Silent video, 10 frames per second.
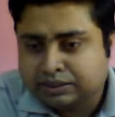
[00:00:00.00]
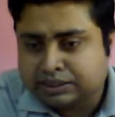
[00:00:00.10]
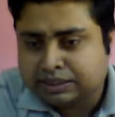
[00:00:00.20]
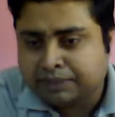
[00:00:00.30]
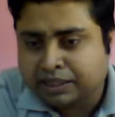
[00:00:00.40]

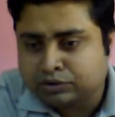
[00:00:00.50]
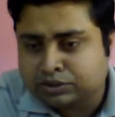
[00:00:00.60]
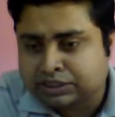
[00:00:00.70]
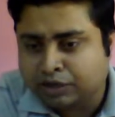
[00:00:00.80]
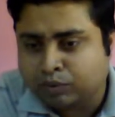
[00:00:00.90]
Tisham
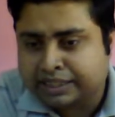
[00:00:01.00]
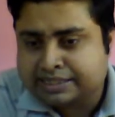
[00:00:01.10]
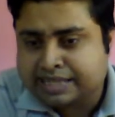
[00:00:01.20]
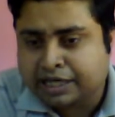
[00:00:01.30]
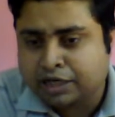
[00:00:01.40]
Rao, sir, what
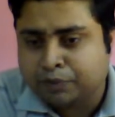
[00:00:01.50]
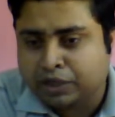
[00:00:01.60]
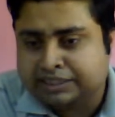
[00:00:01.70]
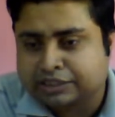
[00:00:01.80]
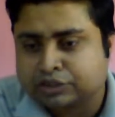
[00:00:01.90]
is angular
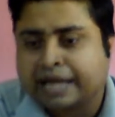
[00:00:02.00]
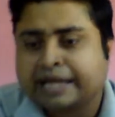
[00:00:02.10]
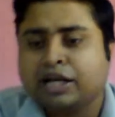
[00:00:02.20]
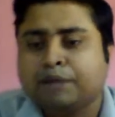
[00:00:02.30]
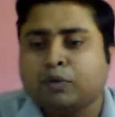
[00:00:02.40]
polarization? So
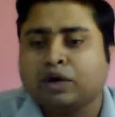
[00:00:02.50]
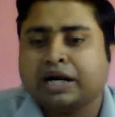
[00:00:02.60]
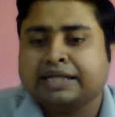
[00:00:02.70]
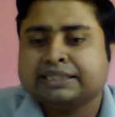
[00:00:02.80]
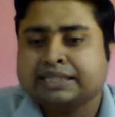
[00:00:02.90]
angular
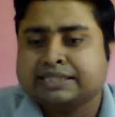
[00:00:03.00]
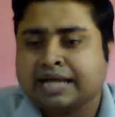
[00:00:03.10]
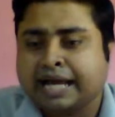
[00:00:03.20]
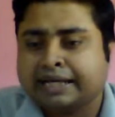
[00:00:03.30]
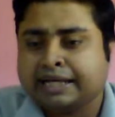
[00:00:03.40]
polarization is
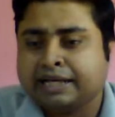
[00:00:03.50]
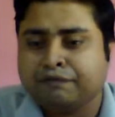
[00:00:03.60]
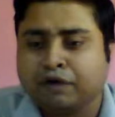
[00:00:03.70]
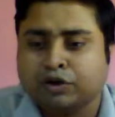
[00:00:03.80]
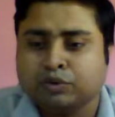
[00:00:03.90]
the
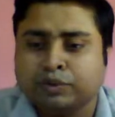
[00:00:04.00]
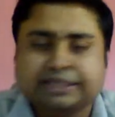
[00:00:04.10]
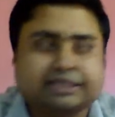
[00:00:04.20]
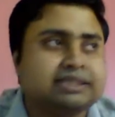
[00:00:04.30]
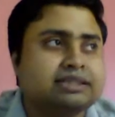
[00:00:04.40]
angle for
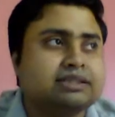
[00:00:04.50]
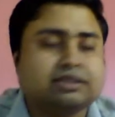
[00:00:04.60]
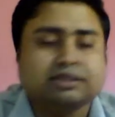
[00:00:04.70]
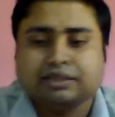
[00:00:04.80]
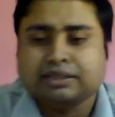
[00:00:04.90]
which
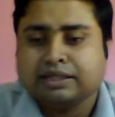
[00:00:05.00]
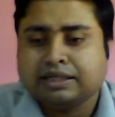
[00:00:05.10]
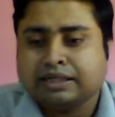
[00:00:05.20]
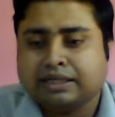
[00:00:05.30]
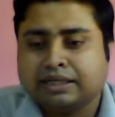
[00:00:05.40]

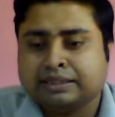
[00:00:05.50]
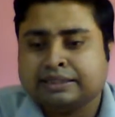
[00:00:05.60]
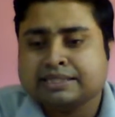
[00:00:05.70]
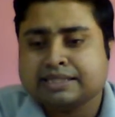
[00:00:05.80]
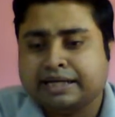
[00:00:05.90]

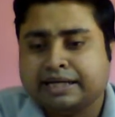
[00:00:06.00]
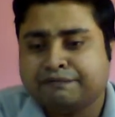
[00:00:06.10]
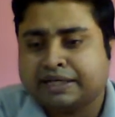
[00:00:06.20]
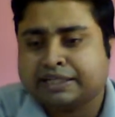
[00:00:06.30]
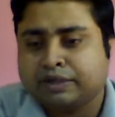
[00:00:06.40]
this
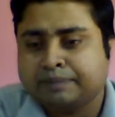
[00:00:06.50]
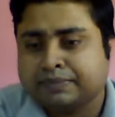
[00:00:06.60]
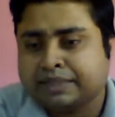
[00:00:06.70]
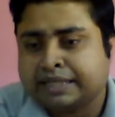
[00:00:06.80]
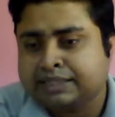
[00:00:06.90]
reflected
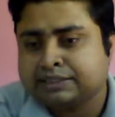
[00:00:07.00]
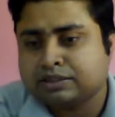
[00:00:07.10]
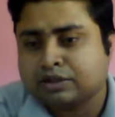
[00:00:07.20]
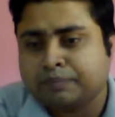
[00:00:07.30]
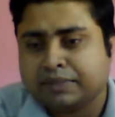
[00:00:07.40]
wave
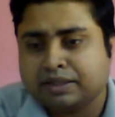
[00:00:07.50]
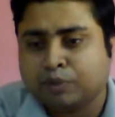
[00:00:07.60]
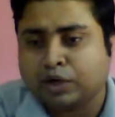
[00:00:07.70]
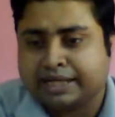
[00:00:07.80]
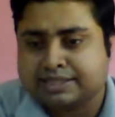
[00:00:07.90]
gets
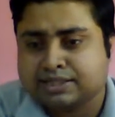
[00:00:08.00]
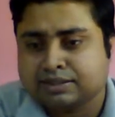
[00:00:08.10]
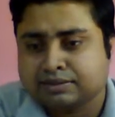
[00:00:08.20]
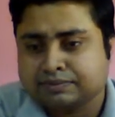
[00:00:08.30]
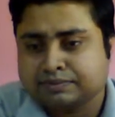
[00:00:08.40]
polarized.
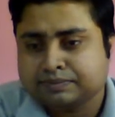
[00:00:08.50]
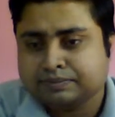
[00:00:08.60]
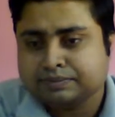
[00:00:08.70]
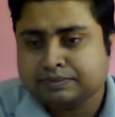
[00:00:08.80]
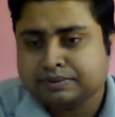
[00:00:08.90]

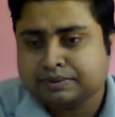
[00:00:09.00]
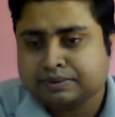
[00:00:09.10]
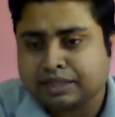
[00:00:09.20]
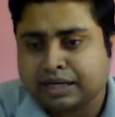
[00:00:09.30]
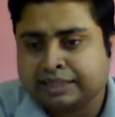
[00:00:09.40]

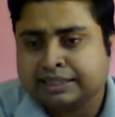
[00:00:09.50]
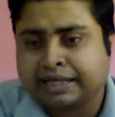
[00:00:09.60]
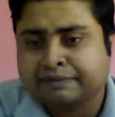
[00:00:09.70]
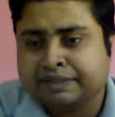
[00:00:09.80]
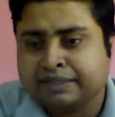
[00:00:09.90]
I
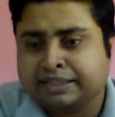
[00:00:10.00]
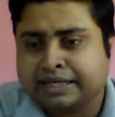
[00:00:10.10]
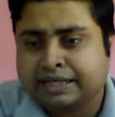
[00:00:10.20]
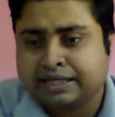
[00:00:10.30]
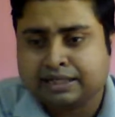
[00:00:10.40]
think I have given
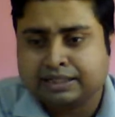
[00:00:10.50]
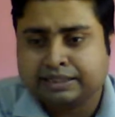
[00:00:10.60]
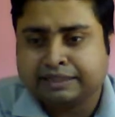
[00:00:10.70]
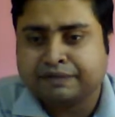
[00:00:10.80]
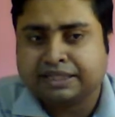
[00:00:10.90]

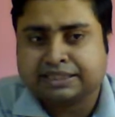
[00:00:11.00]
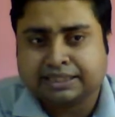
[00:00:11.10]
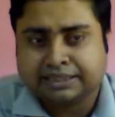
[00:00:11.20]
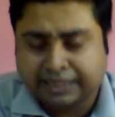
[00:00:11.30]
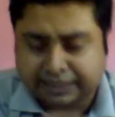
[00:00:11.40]
the
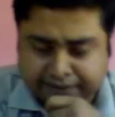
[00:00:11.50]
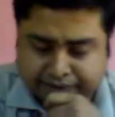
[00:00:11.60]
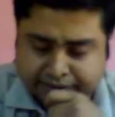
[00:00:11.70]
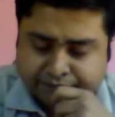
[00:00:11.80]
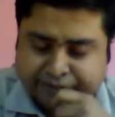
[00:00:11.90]
definition in the
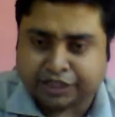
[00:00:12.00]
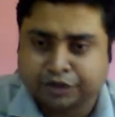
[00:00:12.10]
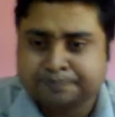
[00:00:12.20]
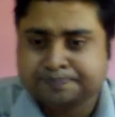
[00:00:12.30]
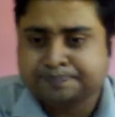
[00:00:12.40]
video.